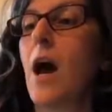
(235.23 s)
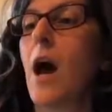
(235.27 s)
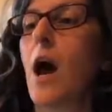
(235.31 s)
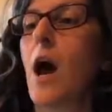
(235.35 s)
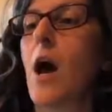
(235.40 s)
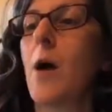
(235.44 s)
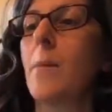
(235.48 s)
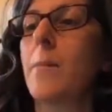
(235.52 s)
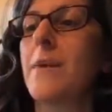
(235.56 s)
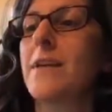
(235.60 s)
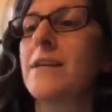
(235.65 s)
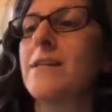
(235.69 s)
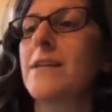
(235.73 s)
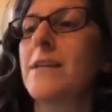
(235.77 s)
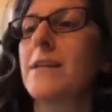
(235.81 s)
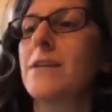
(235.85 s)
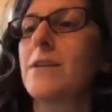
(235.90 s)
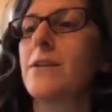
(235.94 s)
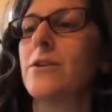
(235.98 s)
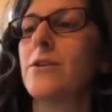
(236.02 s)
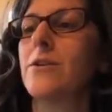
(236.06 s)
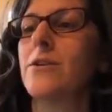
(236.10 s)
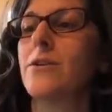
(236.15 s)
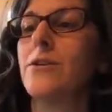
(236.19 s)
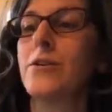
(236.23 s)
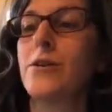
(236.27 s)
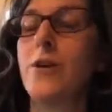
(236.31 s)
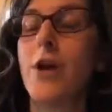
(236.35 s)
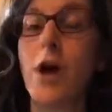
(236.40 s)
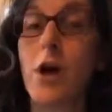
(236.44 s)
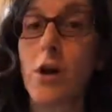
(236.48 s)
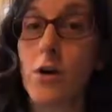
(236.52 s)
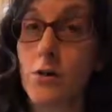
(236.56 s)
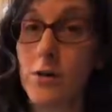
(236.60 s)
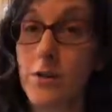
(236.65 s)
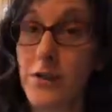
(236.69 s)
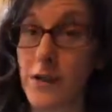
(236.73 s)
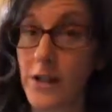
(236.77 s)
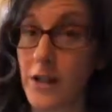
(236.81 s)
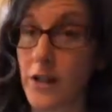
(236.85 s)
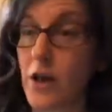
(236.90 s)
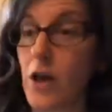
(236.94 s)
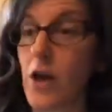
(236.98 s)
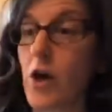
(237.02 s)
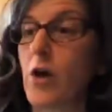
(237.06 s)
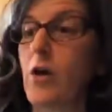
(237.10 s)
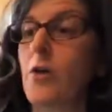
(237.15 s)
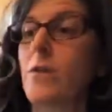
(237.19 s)
It says there's no
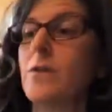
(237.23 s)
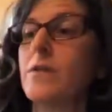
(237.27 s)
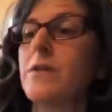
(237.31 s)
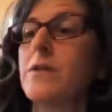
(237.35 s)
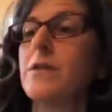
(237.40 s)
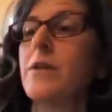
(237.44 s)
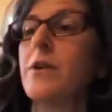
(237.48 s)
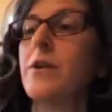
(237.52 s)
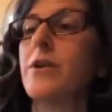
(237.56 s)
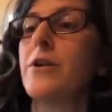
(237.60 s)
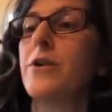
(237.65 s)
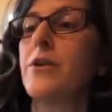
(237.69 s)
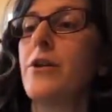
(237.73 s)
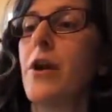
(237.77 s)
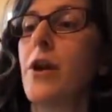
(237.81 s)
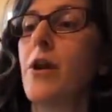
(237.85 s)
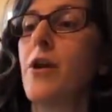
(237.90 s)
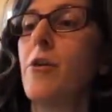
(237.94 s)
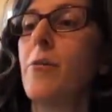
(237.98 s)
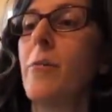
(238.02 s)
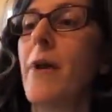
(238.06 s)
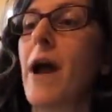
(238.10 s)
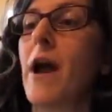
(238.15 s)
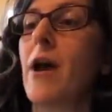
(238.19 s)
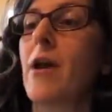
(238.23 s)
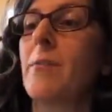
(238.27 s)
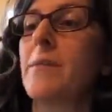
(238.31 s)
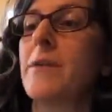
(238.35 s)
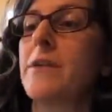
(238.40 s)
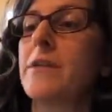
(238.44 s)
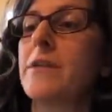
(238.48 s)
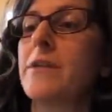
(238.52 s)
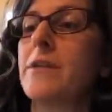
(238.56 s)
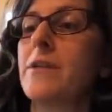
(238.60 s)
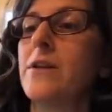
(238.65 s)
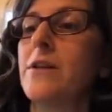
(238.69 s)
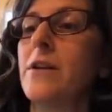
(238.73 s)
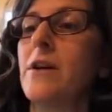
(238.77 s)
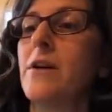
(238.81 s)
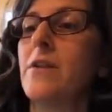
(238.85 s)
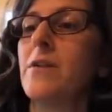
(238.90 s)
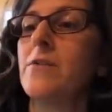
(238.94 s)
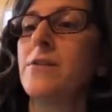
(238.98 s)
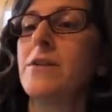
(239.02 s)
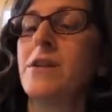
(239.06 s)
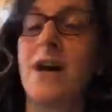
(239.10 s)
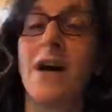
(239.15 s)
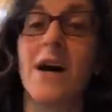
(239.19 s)
silicones, no parabens, no
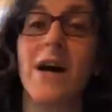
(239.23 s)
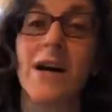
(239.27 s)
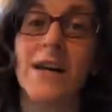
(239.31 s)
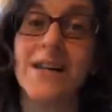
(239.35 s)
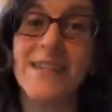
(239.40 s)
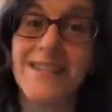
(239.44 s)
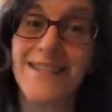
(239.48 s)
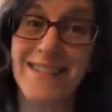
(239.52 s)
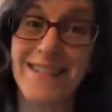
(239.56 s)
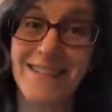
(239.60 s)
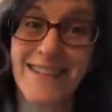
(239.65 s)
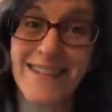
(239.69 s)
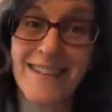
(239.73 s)
dyes,